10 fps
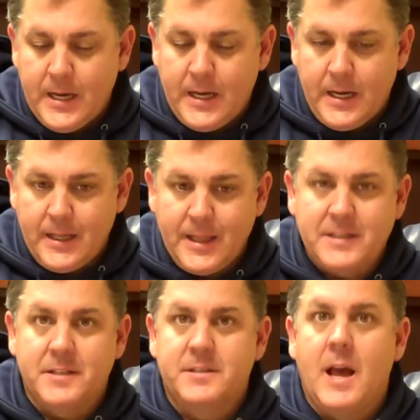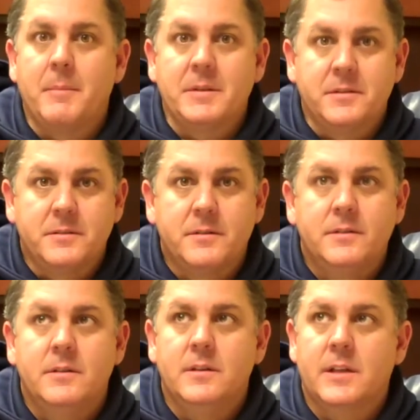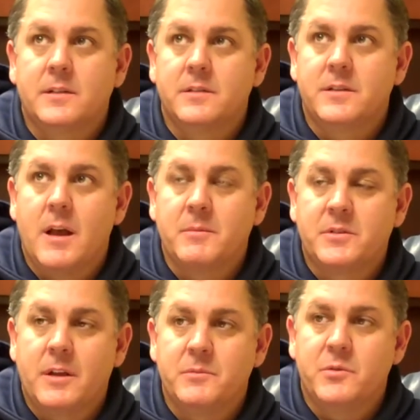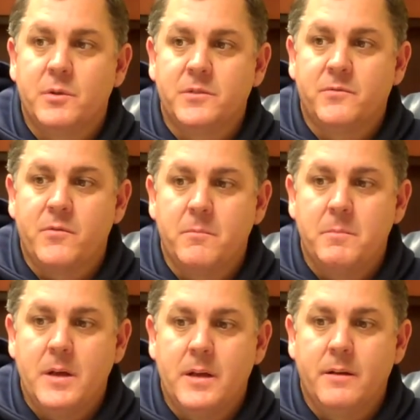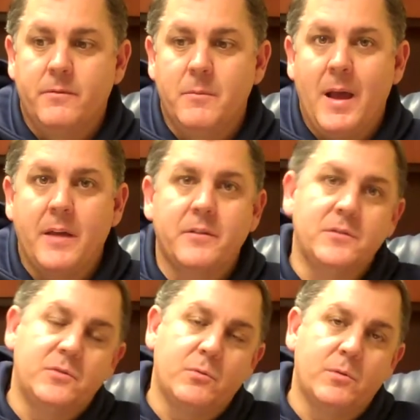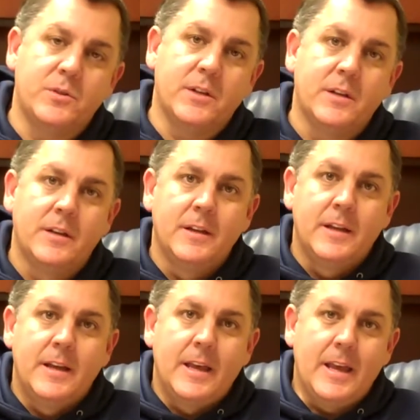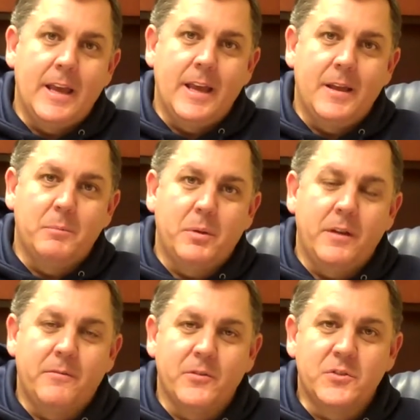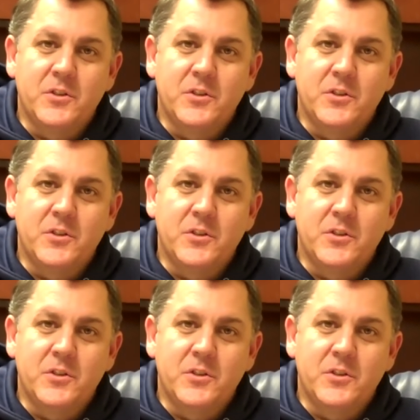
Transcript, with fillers: Uh, Alexis Thomas. Alexis Thomas comes to us from, uh, from Athens, Georgia and played for the